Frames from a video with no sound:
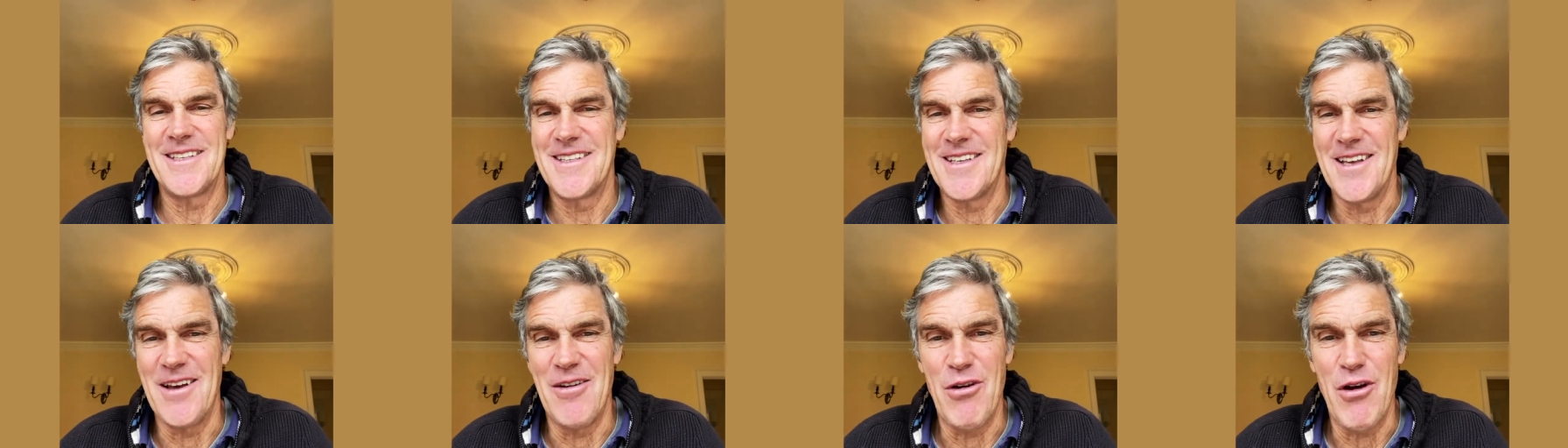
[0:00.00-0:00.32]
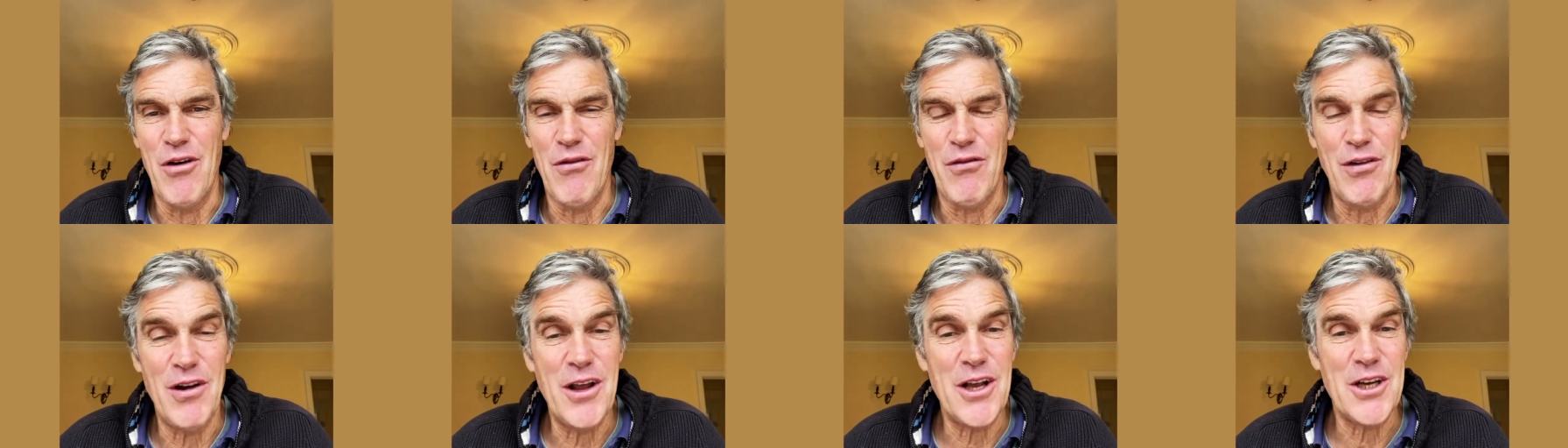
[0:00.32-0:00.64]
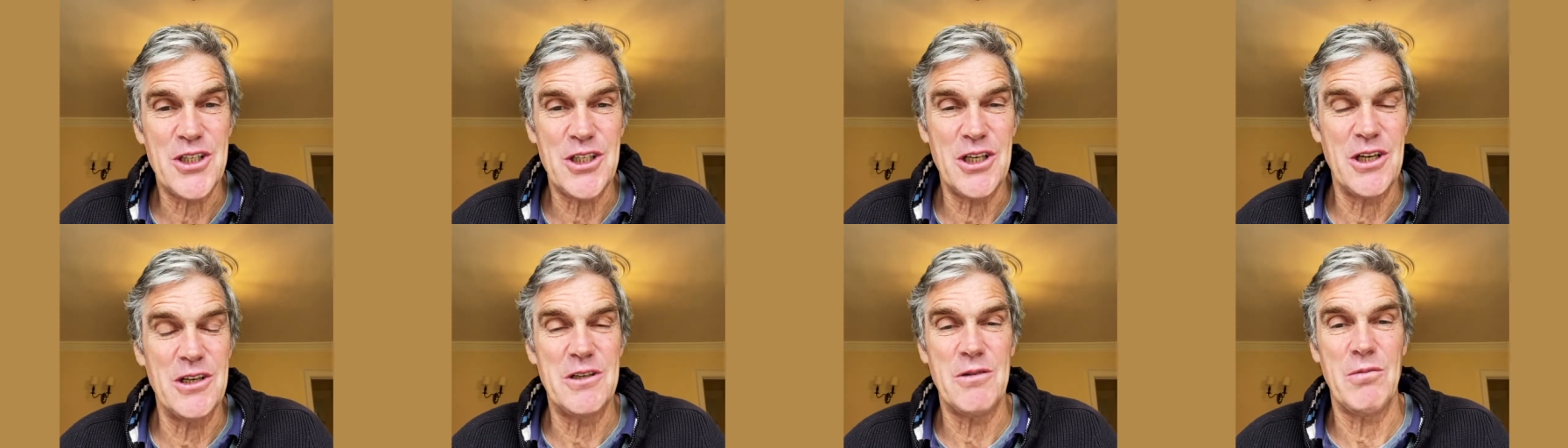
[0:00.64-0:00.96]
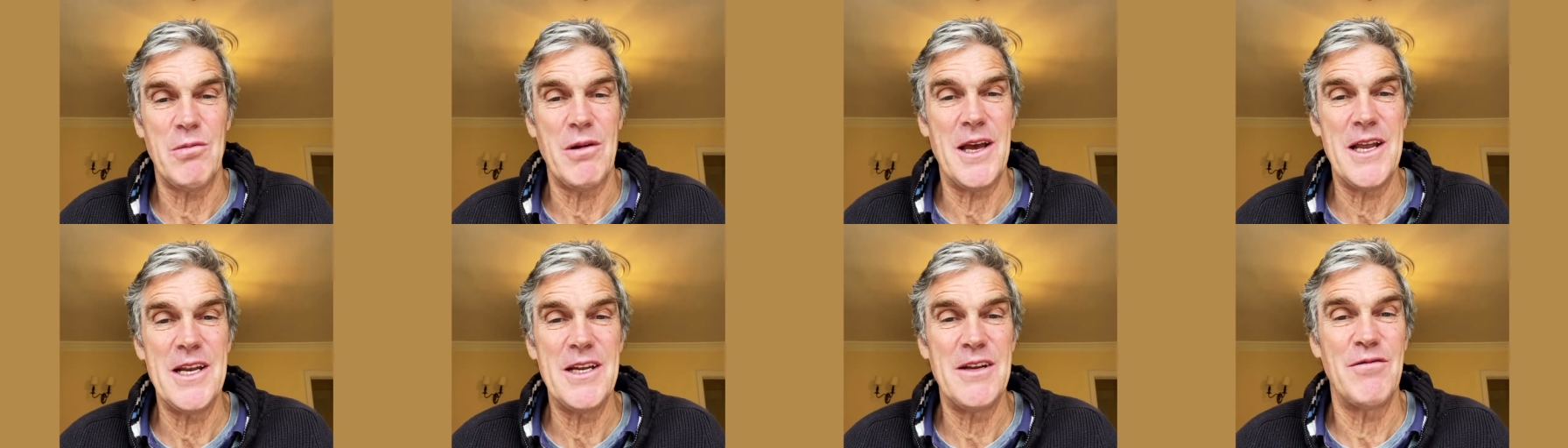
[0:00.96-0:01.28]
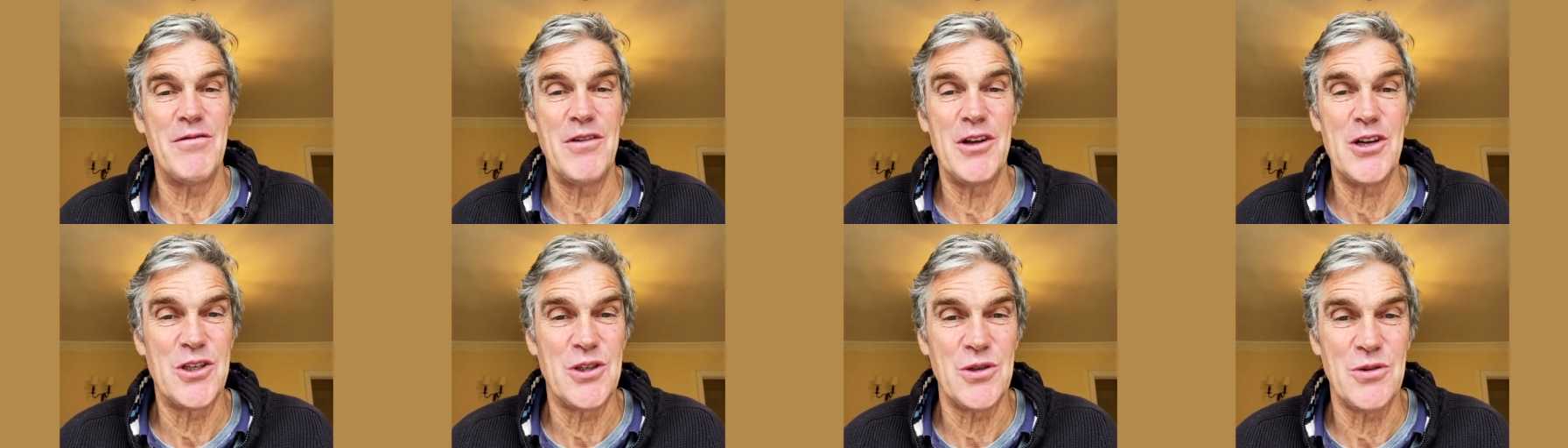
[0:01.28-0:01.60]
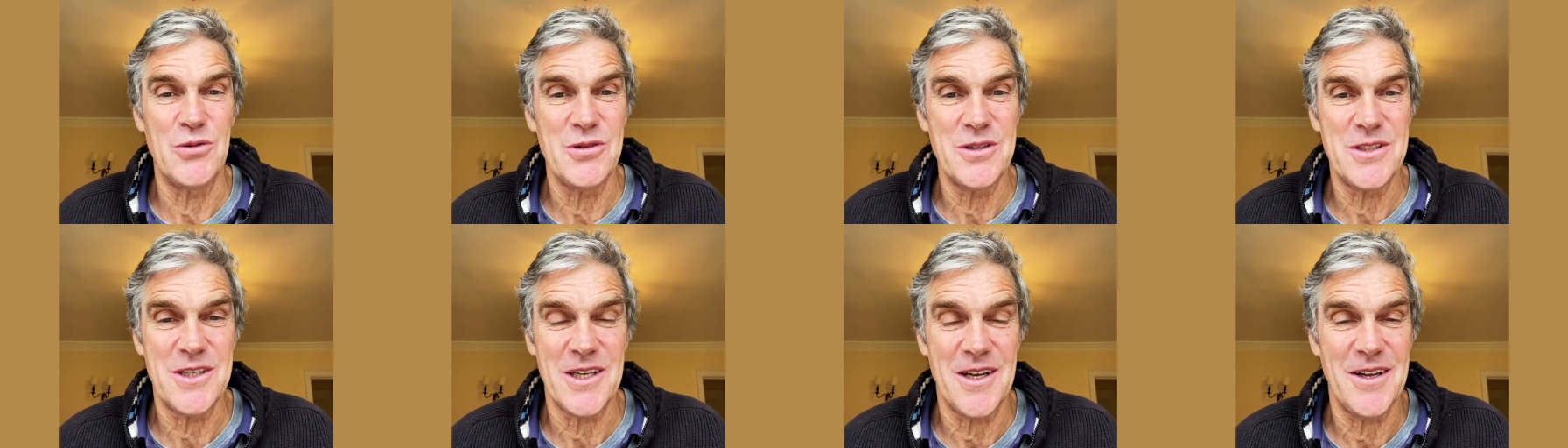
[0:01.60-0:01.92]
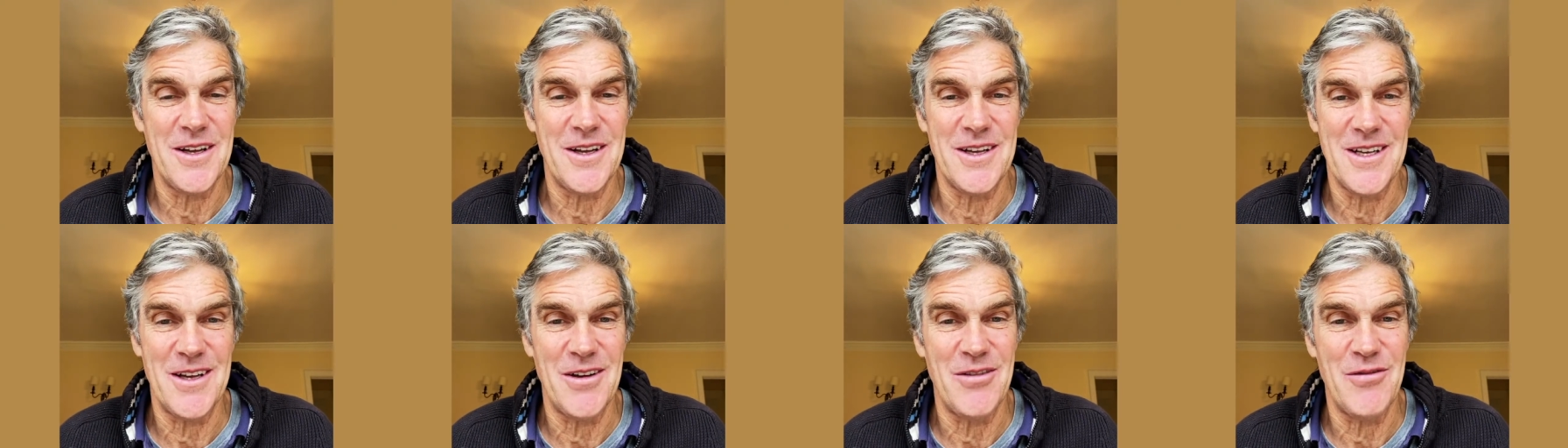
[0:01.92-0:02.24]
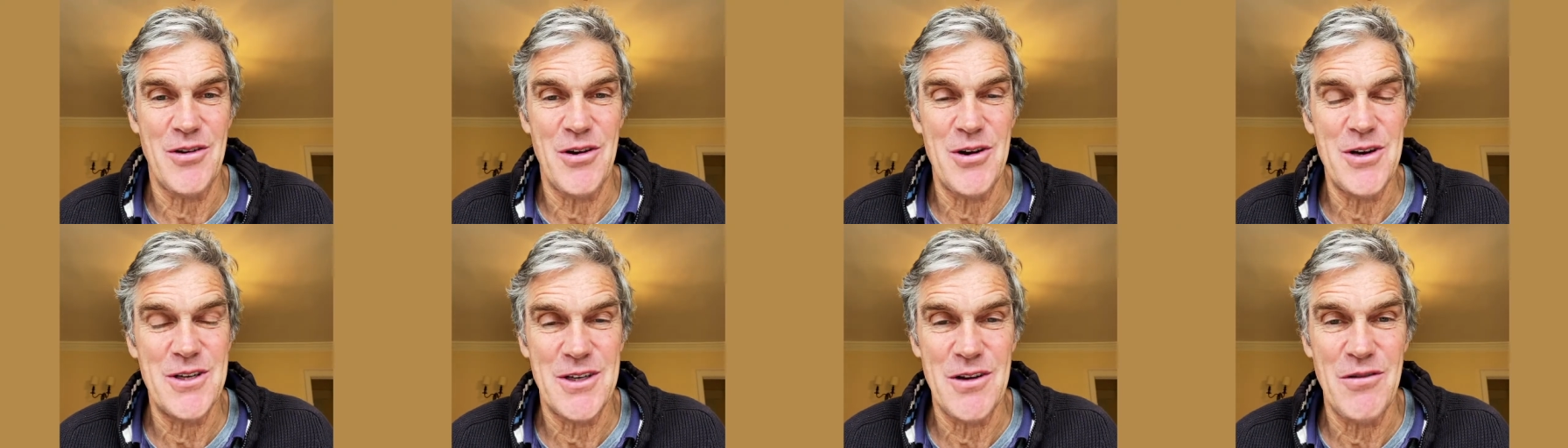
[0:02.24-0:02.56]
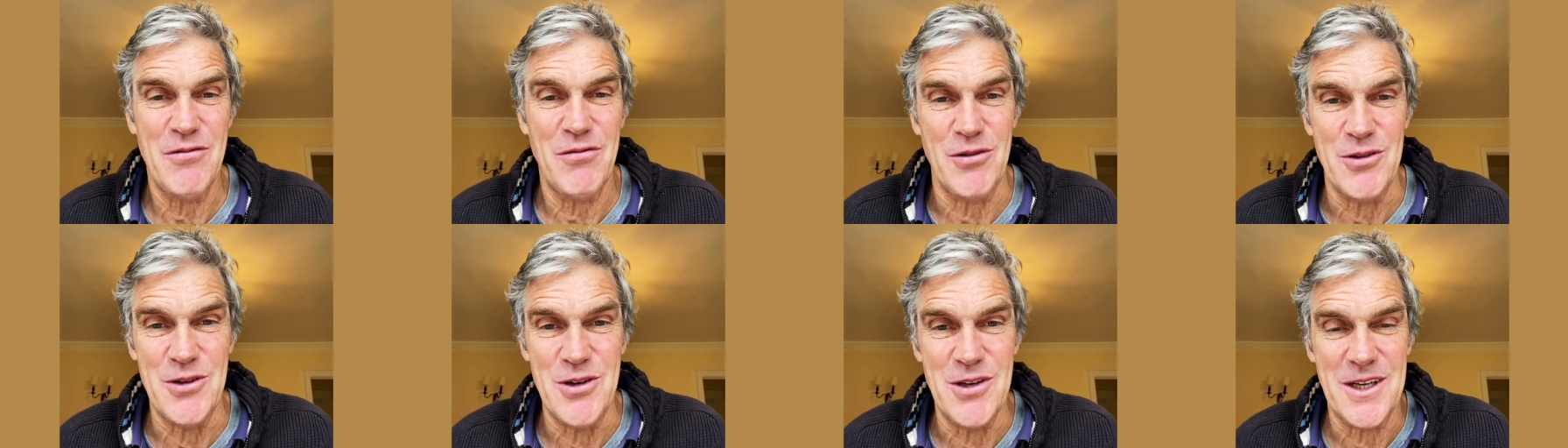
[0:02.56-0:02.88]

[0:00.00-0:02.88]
affliction to individuals are, are very different.